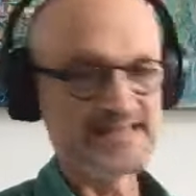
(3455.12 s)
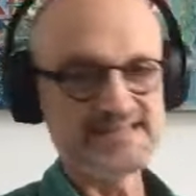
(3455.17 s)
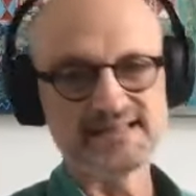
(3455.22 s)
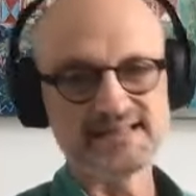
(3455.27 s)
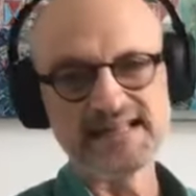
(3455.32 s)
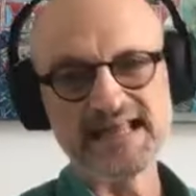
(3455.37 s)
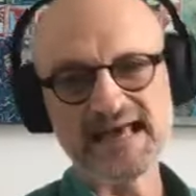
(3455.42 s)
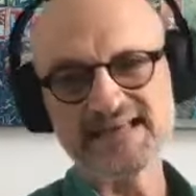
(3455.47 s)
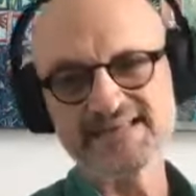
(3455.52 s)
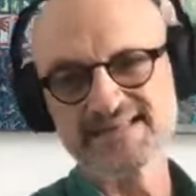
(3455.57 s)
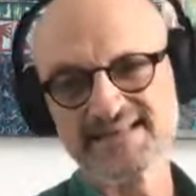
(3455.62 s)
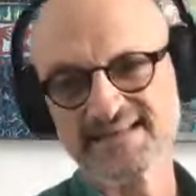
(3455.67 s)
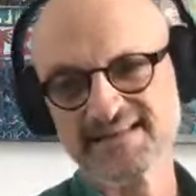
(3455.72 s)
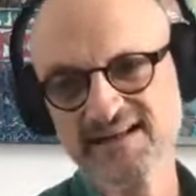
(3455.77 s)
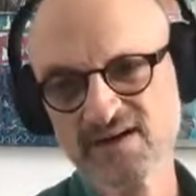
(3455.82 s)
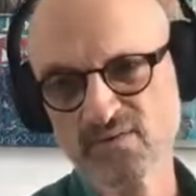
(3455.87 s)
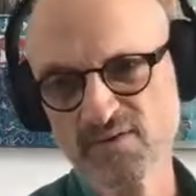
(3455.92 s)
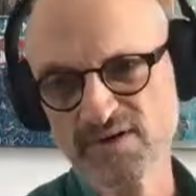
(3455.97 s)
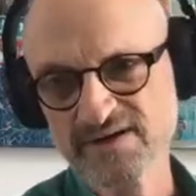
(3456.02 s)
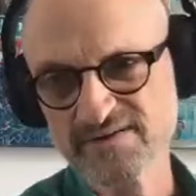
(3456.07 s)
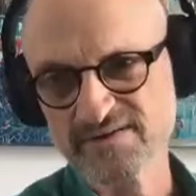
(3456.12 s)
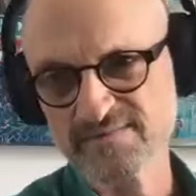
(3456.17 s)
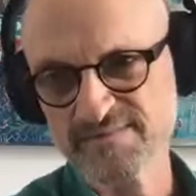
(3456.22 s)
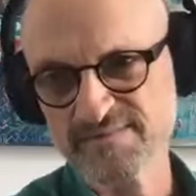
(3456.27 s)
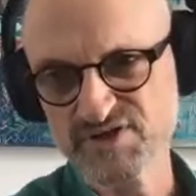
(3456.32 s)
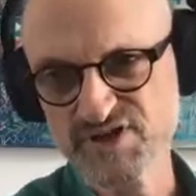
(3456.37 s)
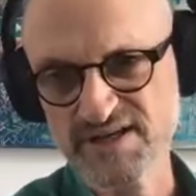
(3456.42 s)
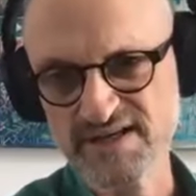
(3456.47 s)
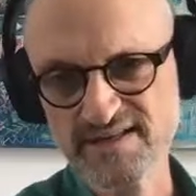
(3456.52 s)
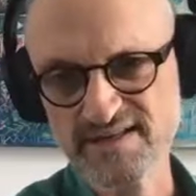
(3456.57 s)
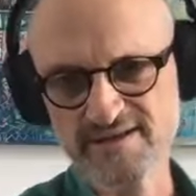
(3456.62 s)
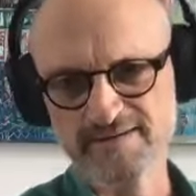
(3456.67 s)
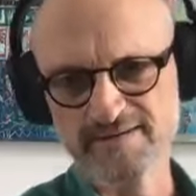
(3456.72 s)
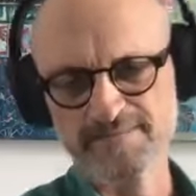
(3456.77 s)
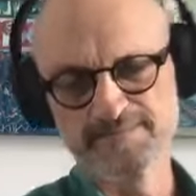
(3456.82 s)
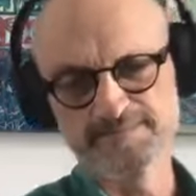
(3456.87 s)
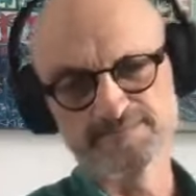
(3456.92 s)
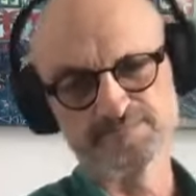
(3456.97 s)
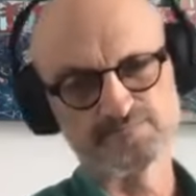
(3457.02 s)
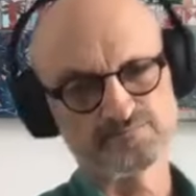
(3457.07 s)
here's the last thing that I want to share
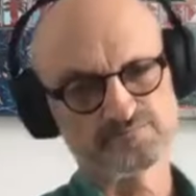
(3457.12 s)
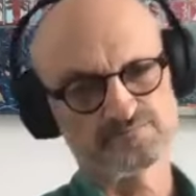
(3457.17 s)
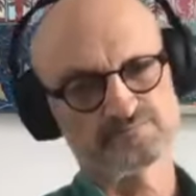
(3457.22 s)
then.